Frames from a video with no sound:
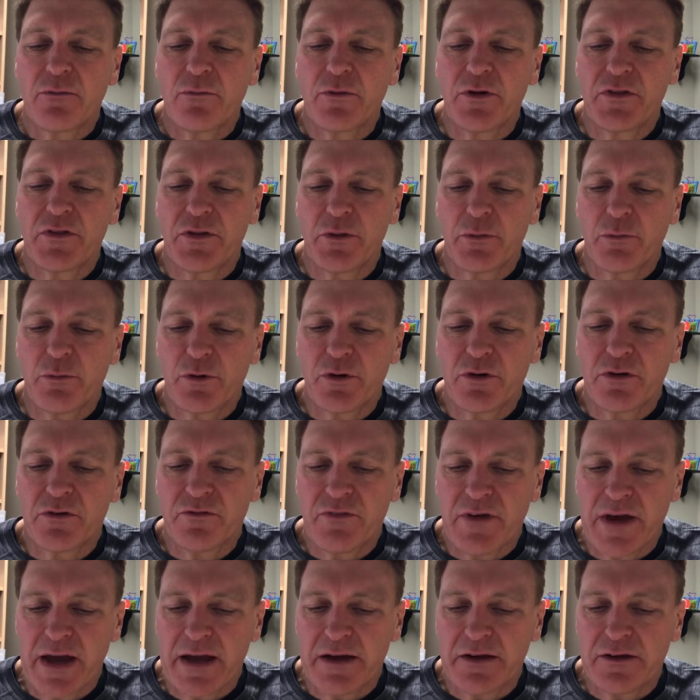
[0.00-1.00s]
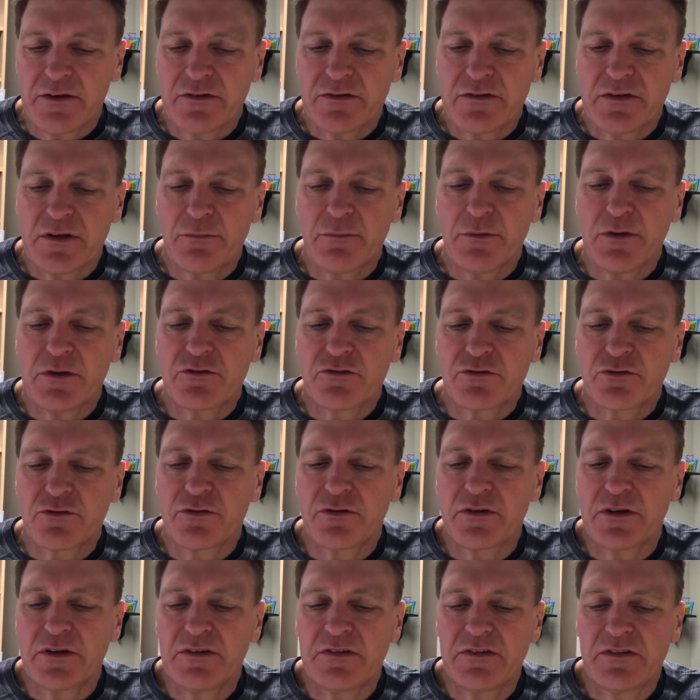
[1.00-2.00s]
what the world values, and we
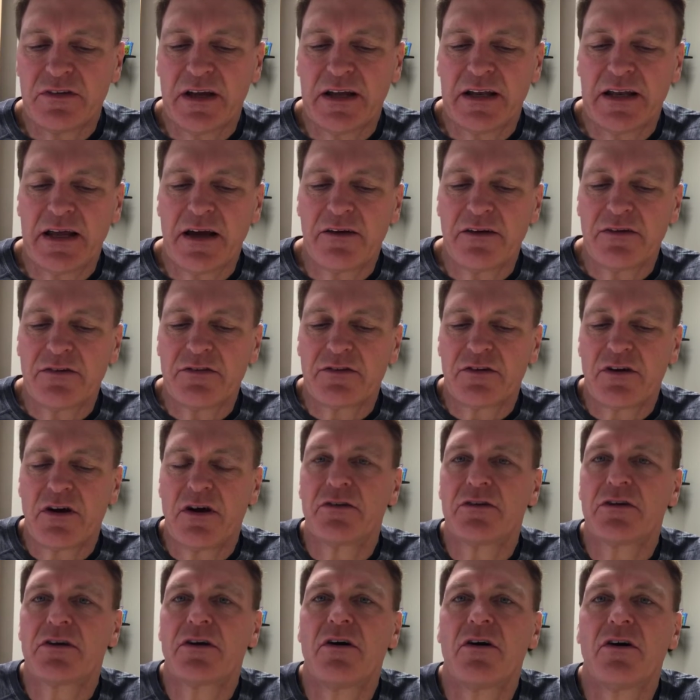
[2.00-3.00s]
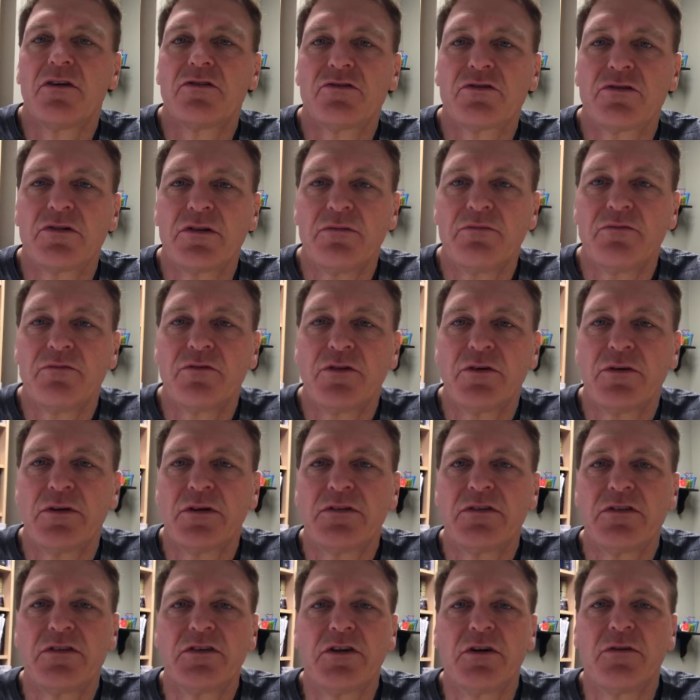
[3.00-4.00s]
truly stand out as countercultural
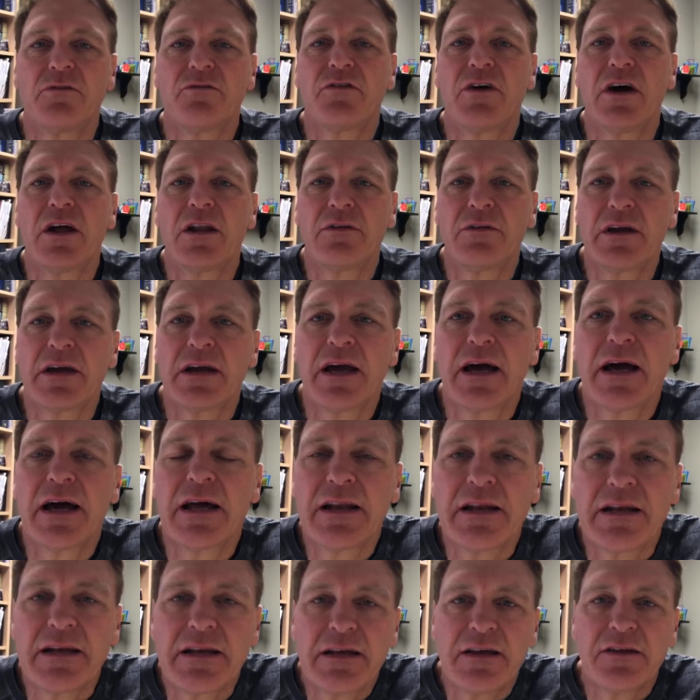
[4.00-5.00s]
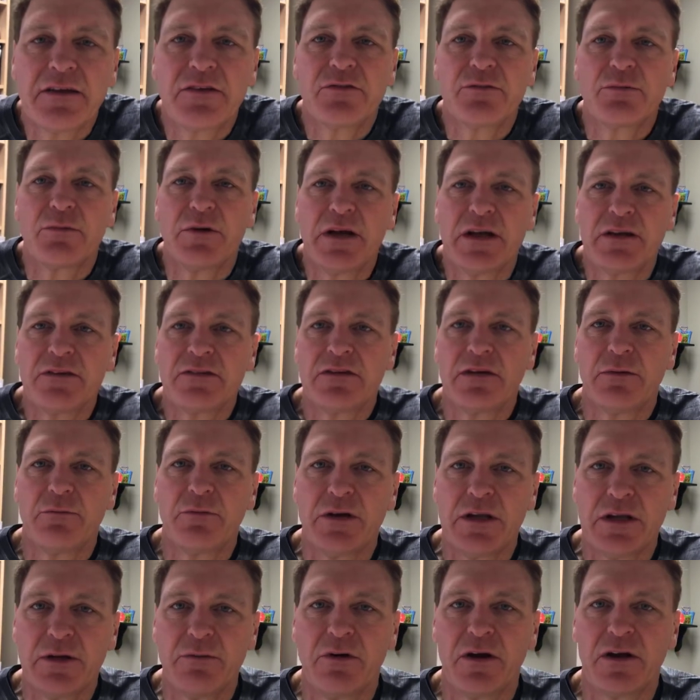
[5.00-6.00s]
influence, you know, following God and His ways and
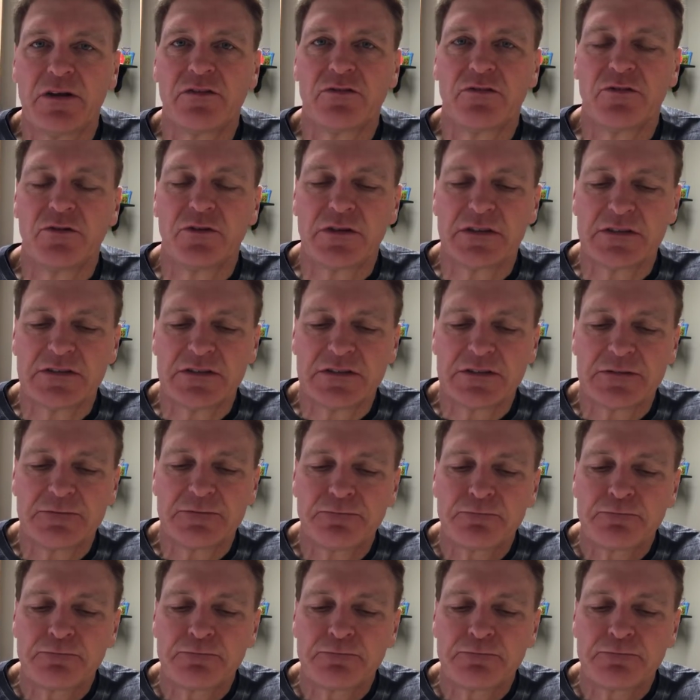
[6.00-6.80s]
what He wants for us.